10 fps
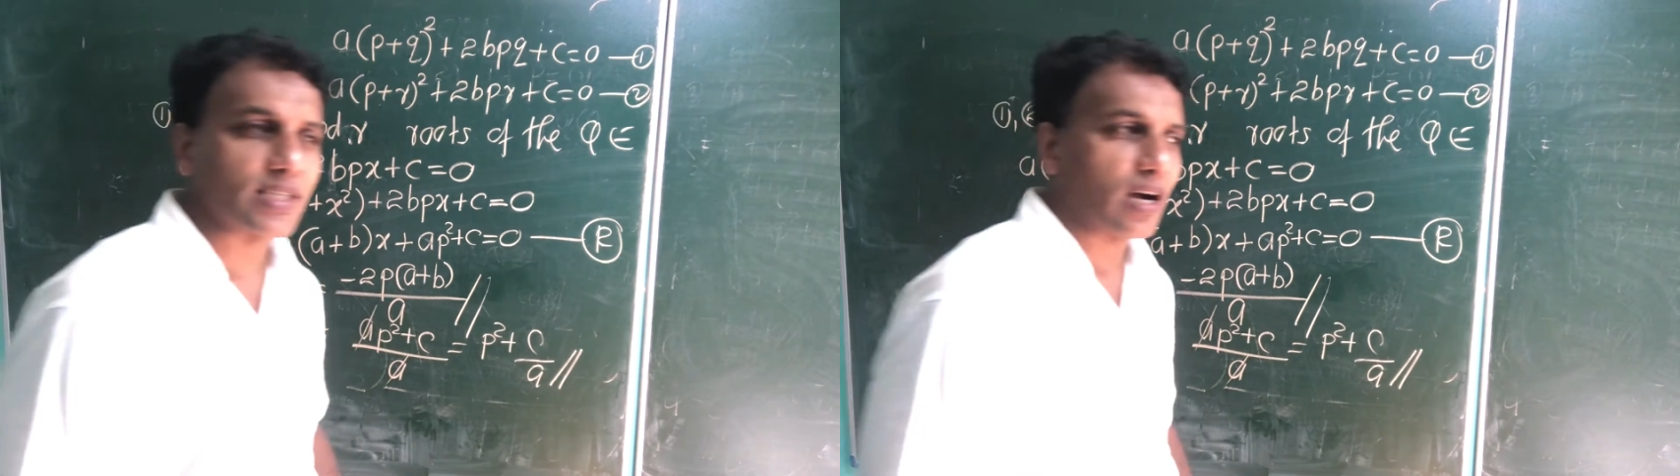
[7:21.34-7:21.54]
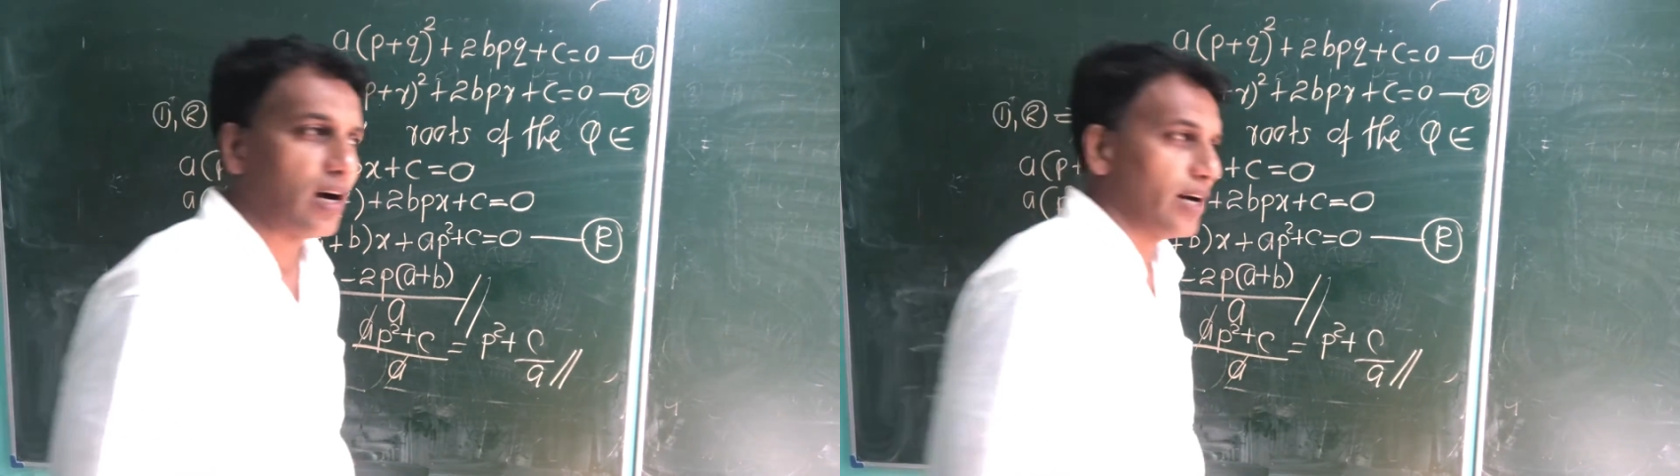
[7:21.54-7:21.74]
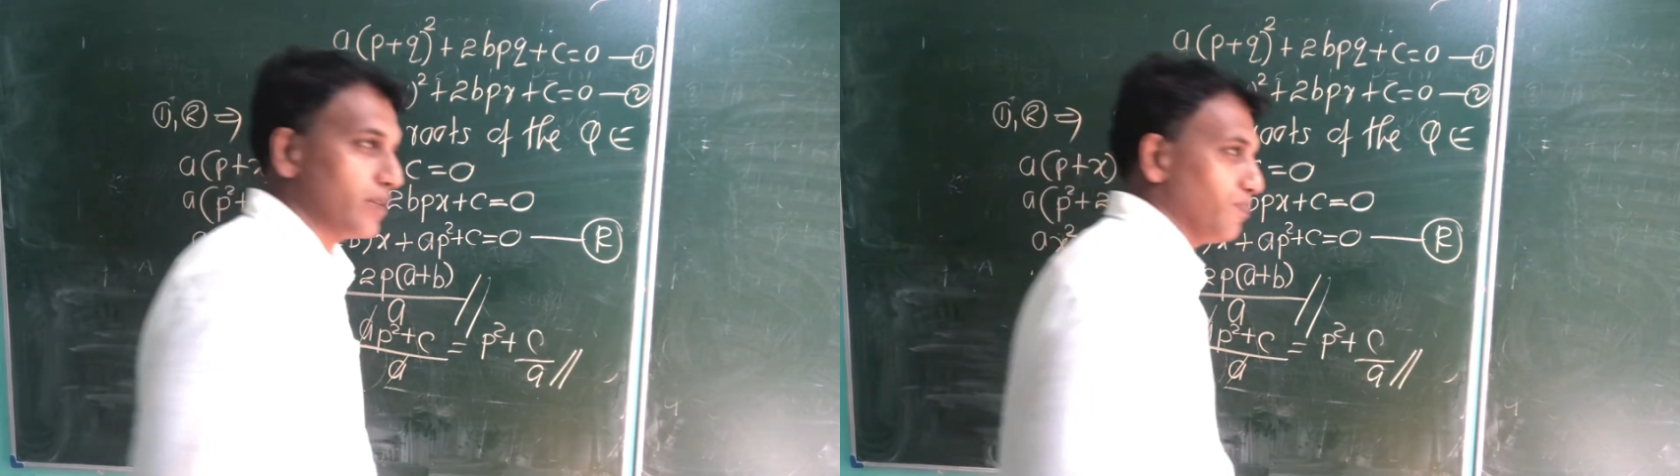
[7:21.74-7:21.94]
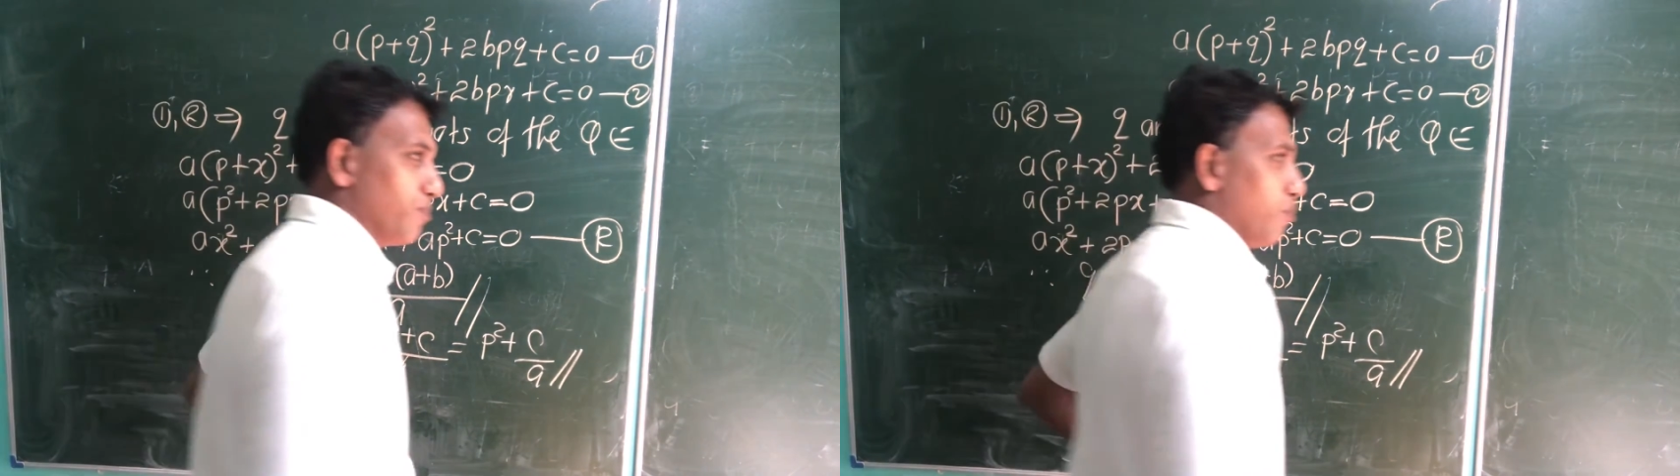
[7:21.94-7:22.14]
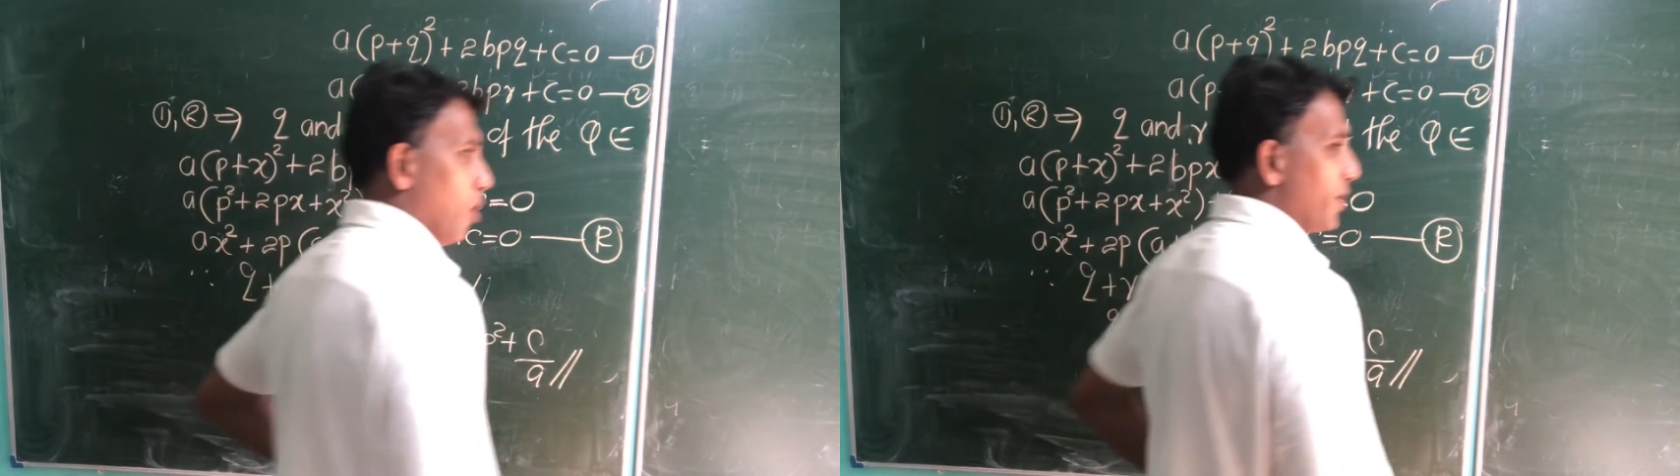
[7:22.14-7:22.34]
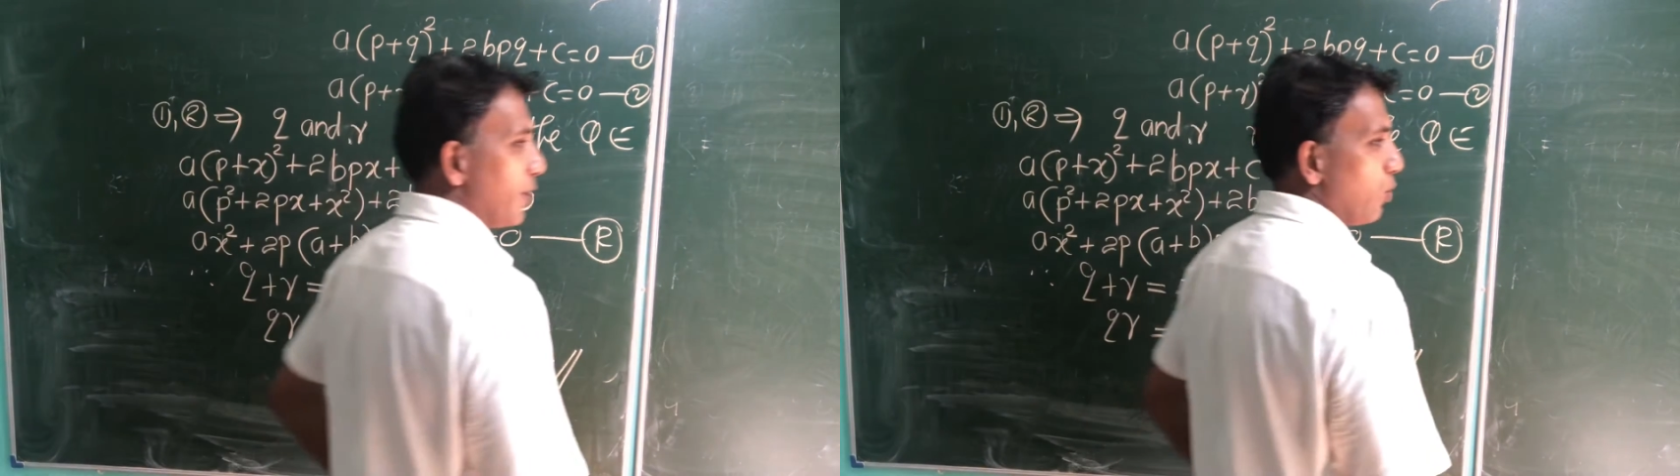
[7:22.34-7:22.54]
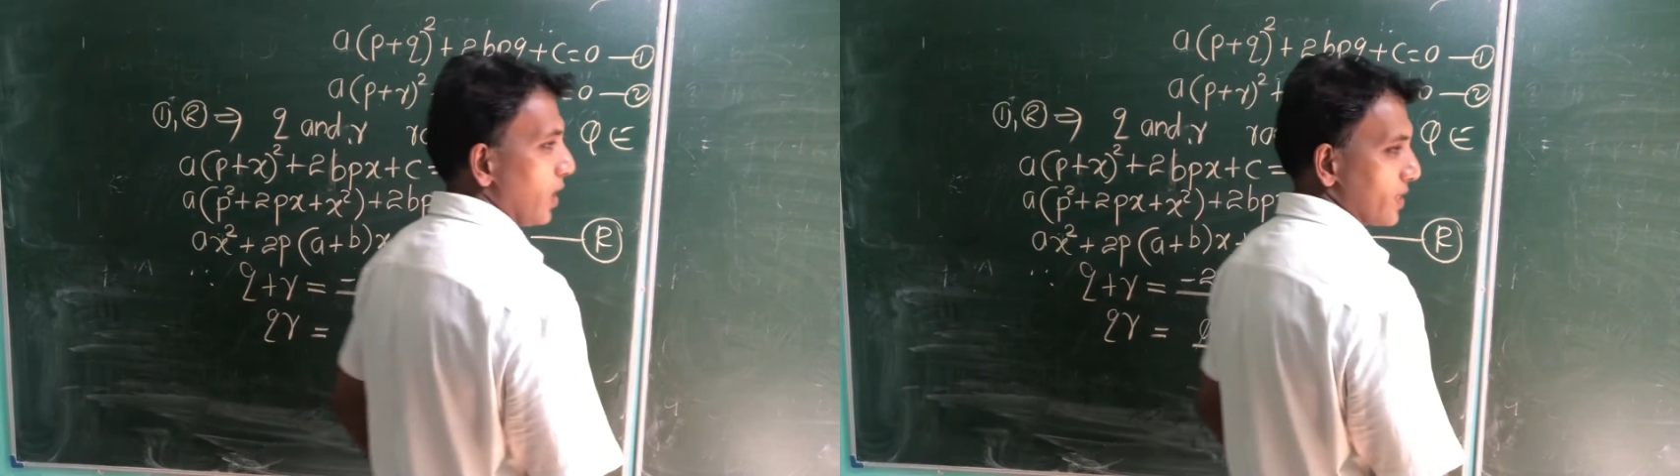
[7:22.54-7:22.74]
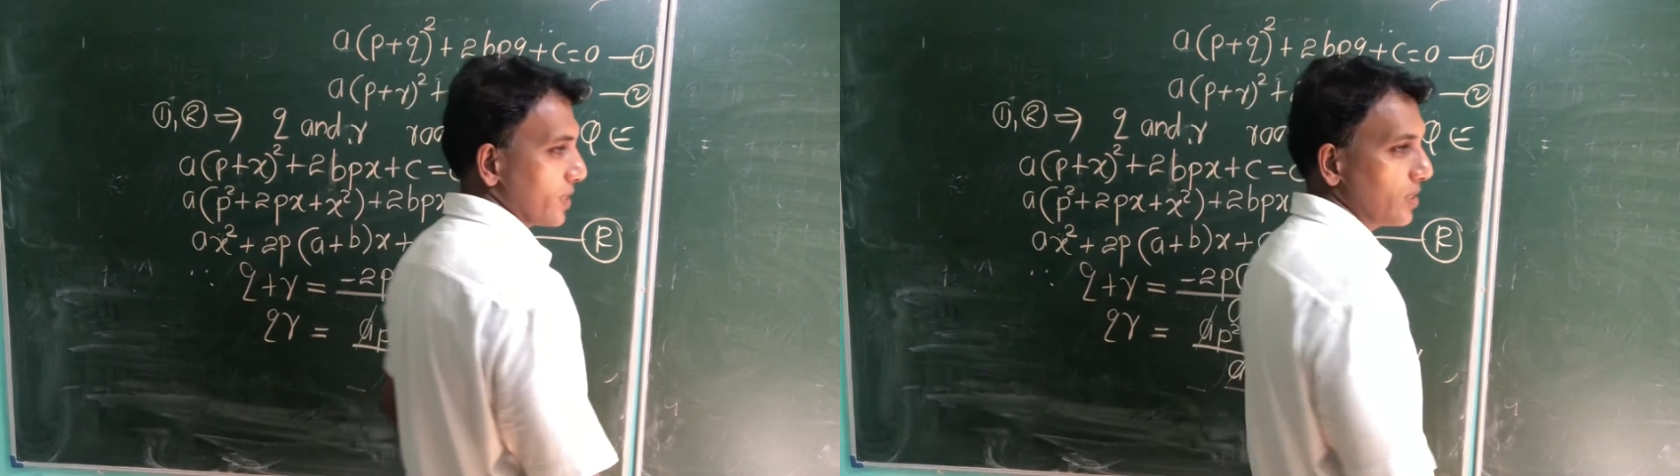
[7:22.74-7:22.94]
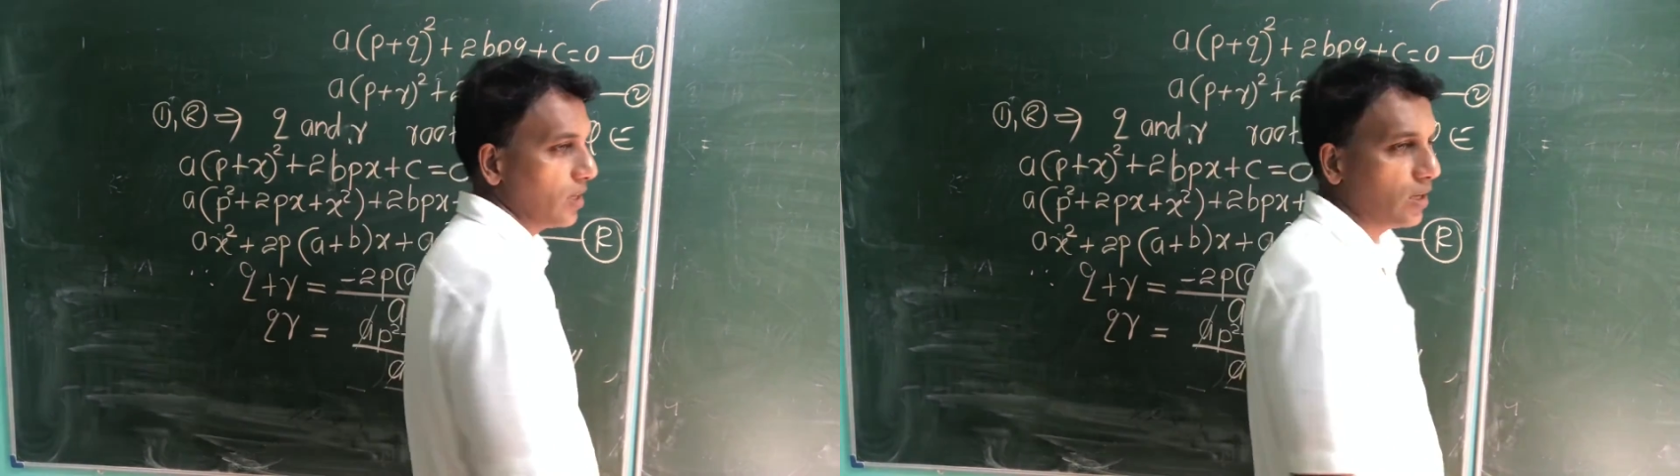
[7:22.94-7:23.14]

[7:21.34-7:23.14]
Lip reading: r, modulus.